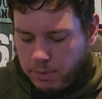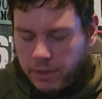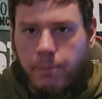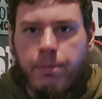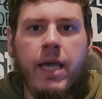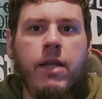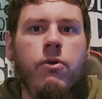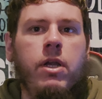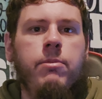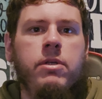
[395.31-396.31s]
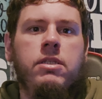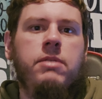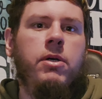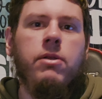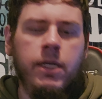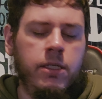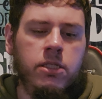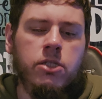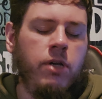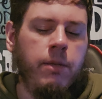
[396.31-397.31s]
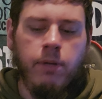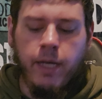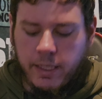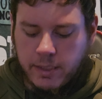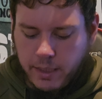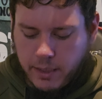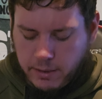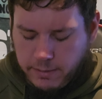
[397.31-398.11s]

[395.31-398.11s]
but the Panorama smelled like just straight plastic,